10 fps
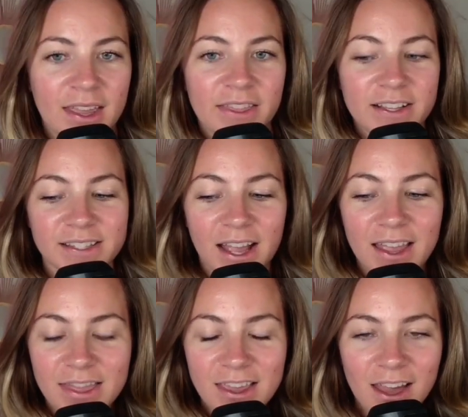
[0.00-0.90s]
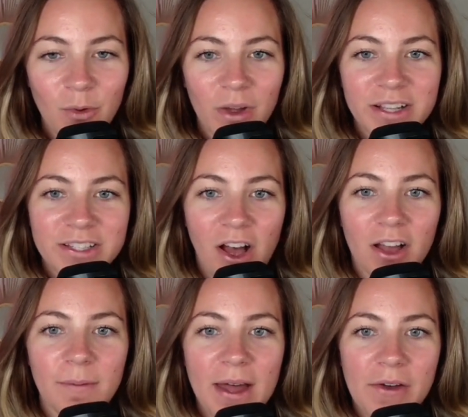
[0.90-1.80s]
The second thing I want to talk
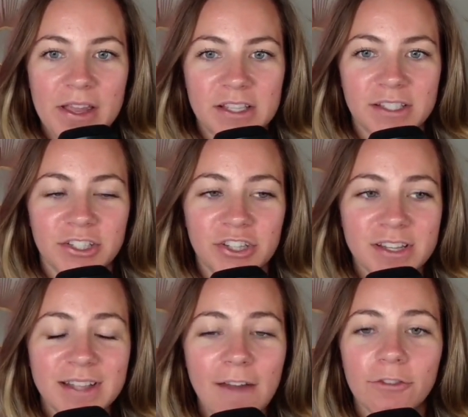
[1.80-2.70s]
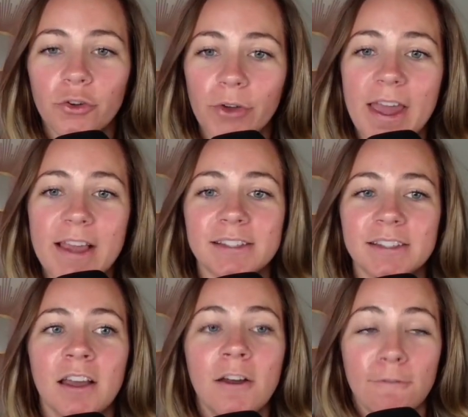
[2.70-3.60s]
about is to just have grace
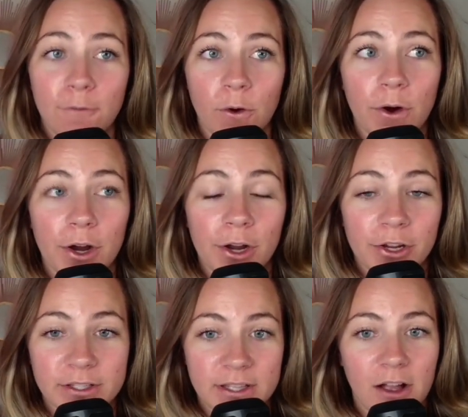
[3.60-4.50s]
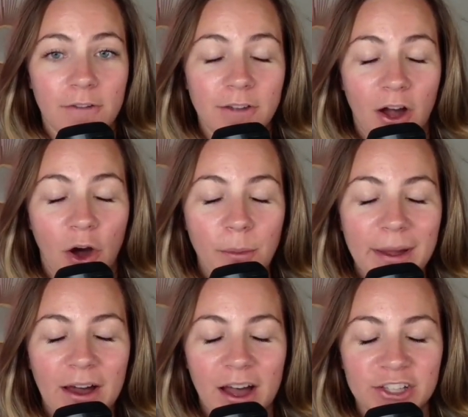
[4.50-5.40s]
for yourself. Oh my
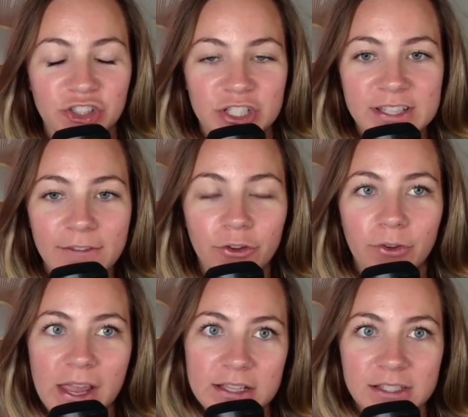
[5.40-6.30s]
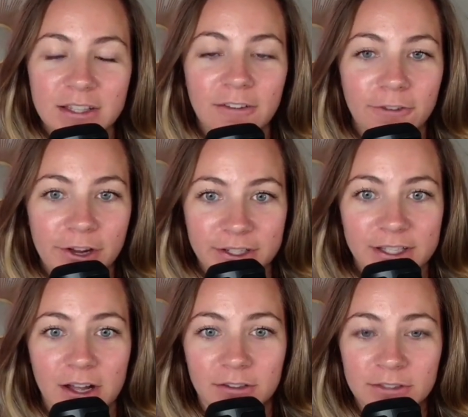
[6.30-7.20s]
gosh, just have grace for
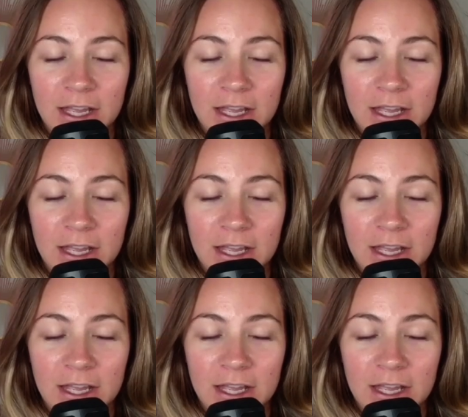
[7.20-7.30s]
yourself.